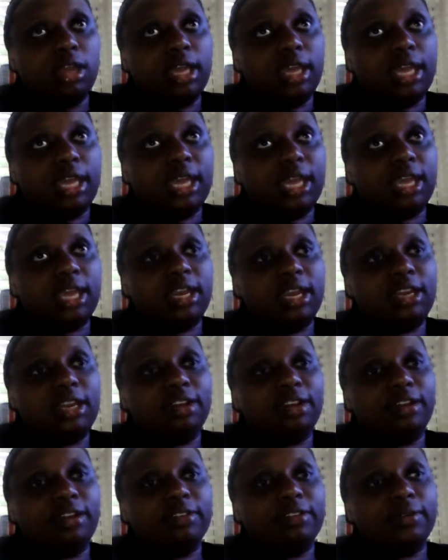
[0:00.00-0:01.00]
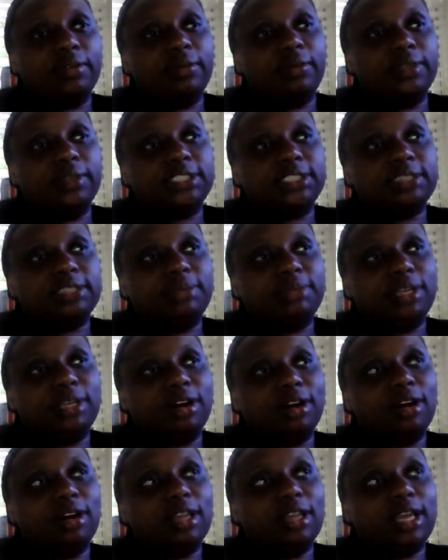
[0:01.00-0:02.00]
and I know everyone wants to be
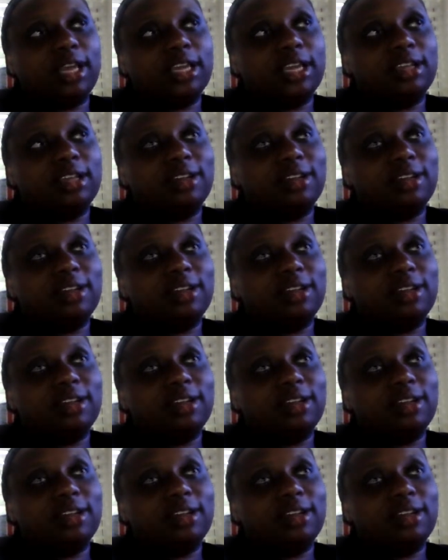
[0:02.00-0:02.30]
all like,